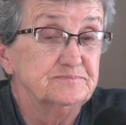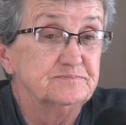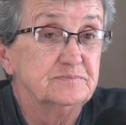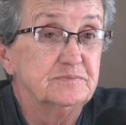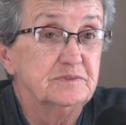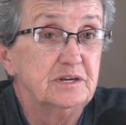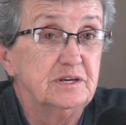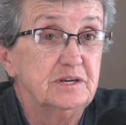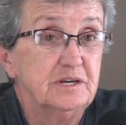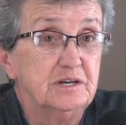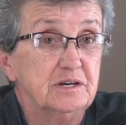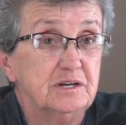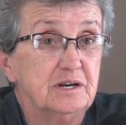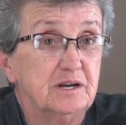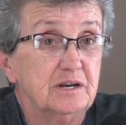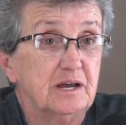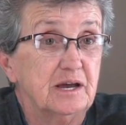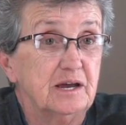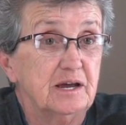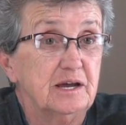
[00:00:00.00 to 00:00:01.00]
And
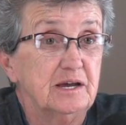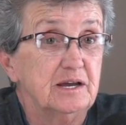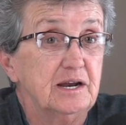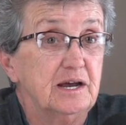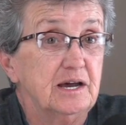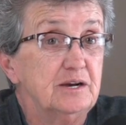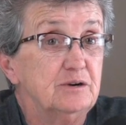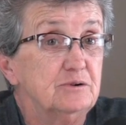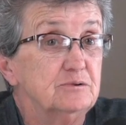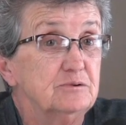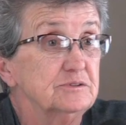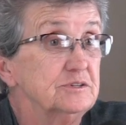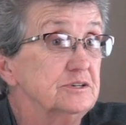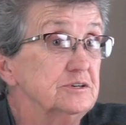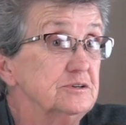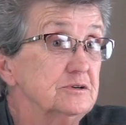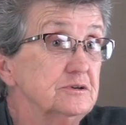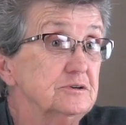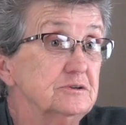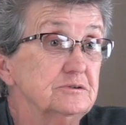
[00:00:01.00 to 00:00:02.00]
I don't
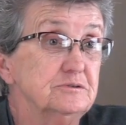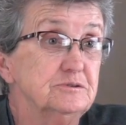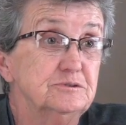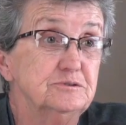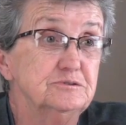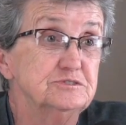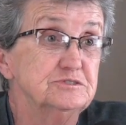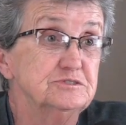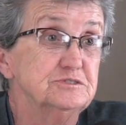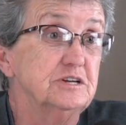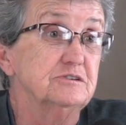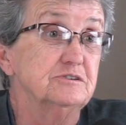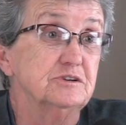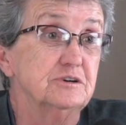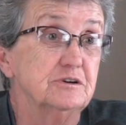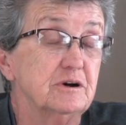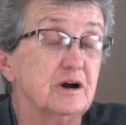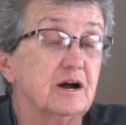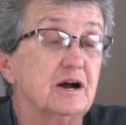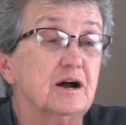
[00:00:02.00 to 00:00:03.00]
care who's sitting
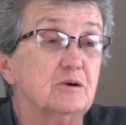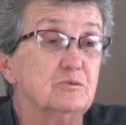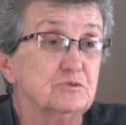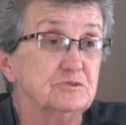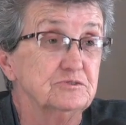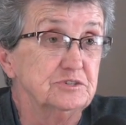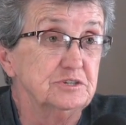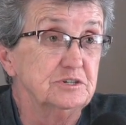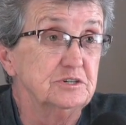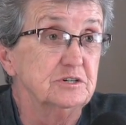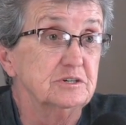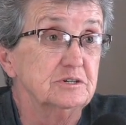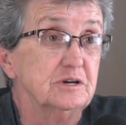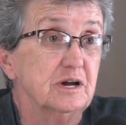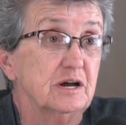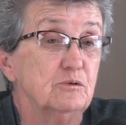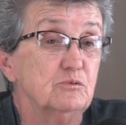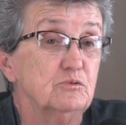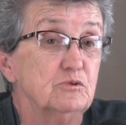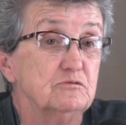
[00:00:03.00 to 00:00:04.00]
there. I will dig.
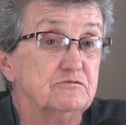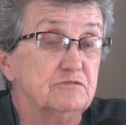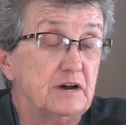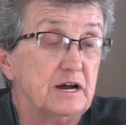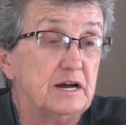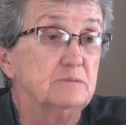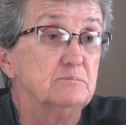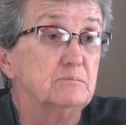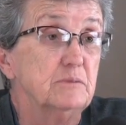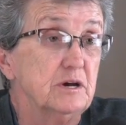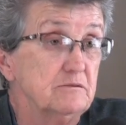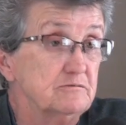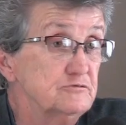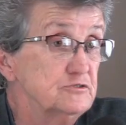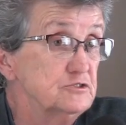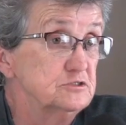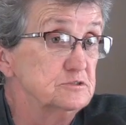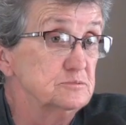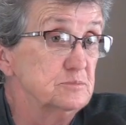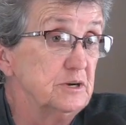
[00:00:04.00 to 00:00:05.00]
I will find Mountain
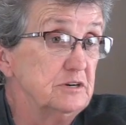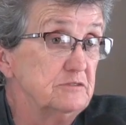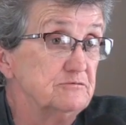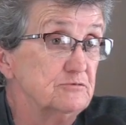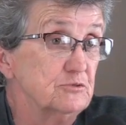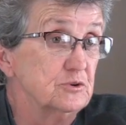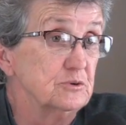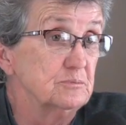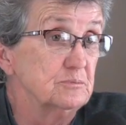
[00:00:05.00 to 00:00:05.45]
View's money for them.